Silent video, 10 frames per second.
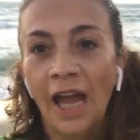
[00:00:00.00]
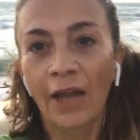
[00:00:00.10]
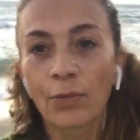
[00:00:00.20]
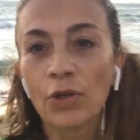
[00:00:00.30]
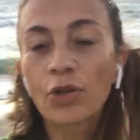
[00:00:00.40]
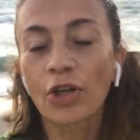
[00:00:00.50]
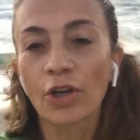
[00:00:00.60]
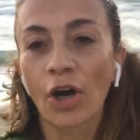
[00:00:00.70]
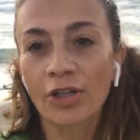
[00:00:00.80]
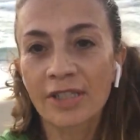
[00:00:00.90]
and we look
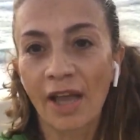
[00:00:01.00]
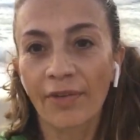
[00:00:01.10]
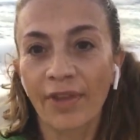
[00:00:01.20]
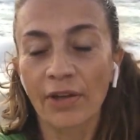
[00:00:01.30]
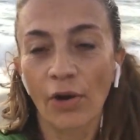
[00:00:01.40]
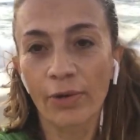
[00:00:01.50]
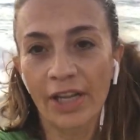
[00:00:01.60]
at ourselves and our